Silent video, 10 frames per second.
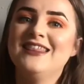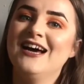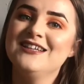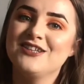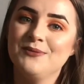
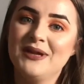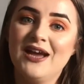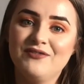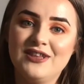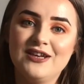that is going to be
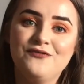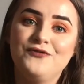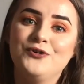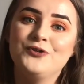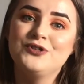everything
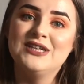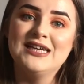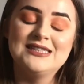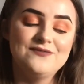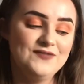for
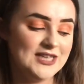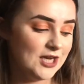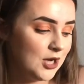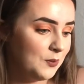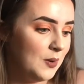today's
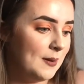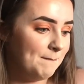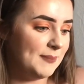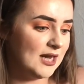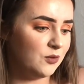video
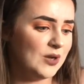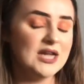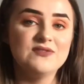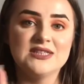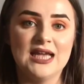by the
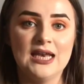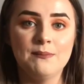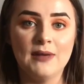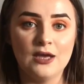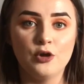way, if there's any
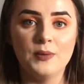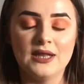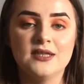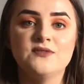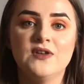makeup
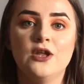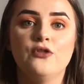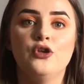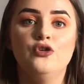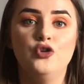in this video
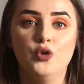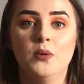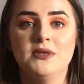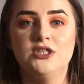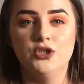that you do
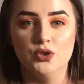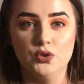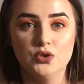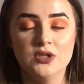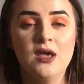want me to
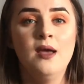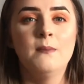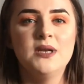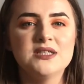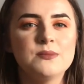use,
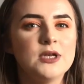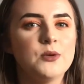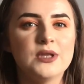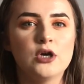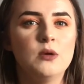please let me
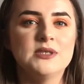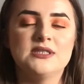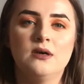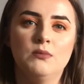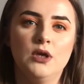know in the comments
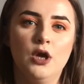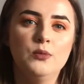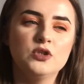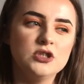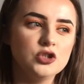down below
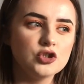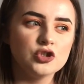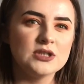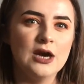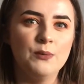because it just,
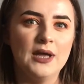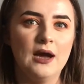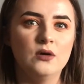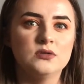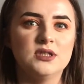just help me
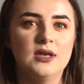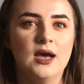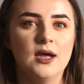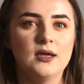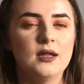out to
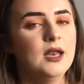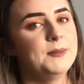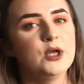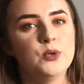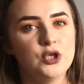like let
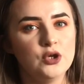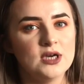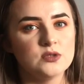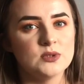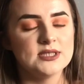me know what you
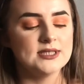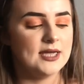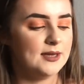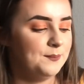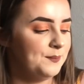guys want to
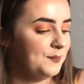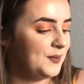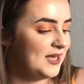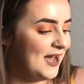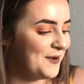say.
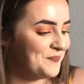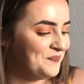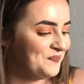But yeah,